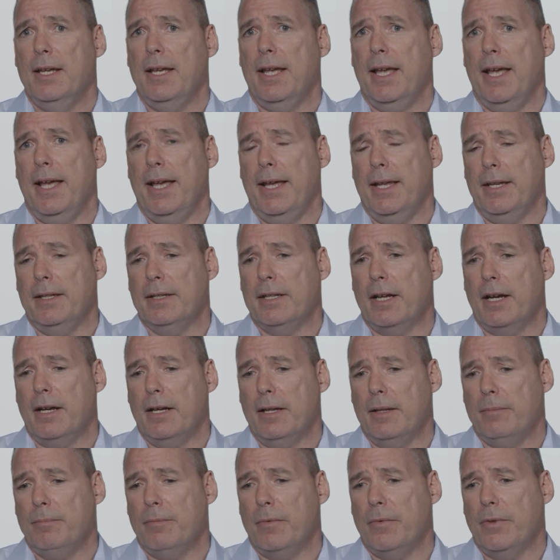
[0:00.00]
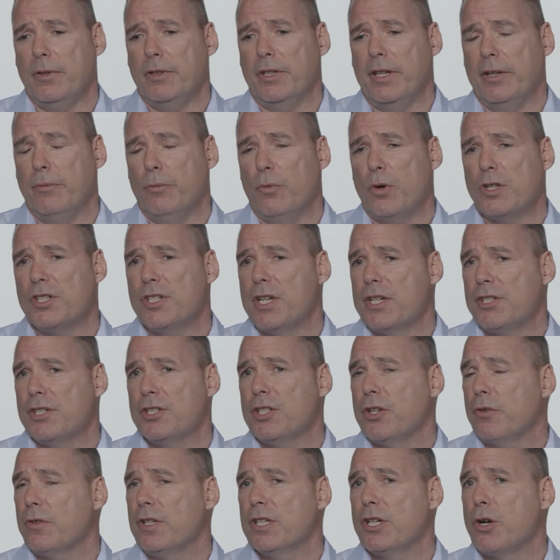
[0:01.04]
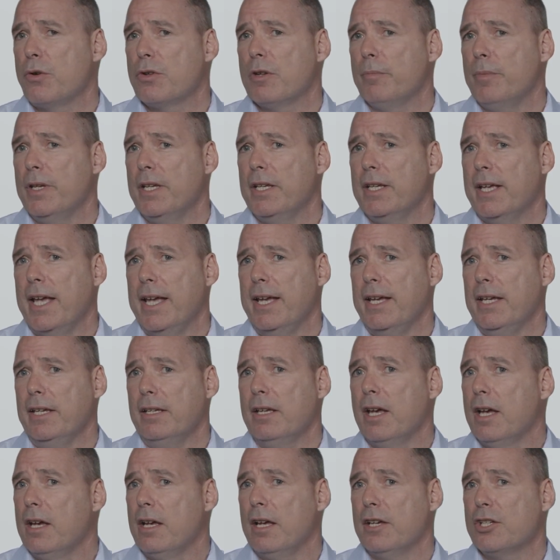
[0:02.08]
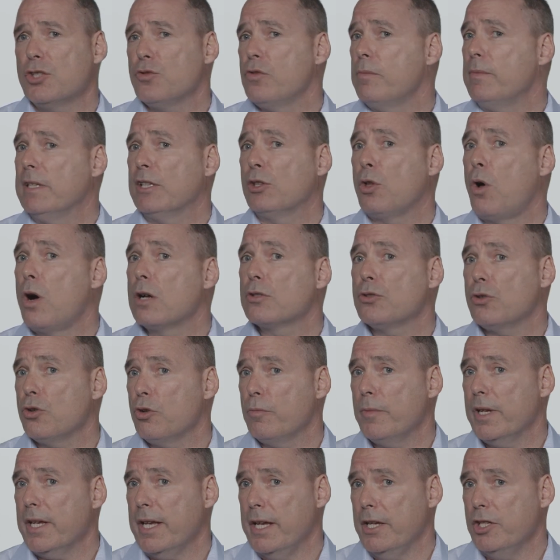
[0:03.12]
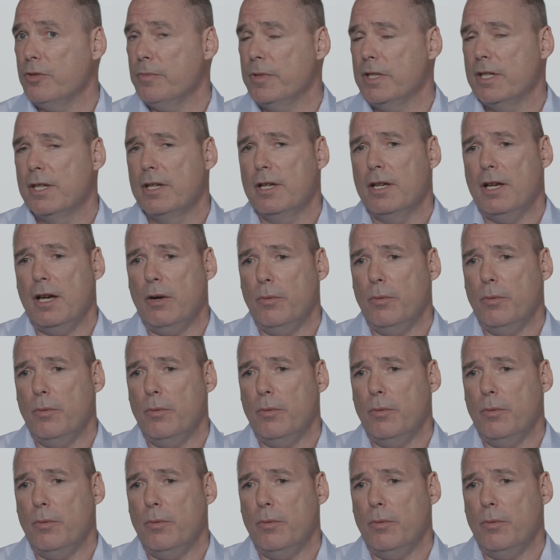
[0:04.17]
And it wasn't necessarily going to be an extremely long-term engagement.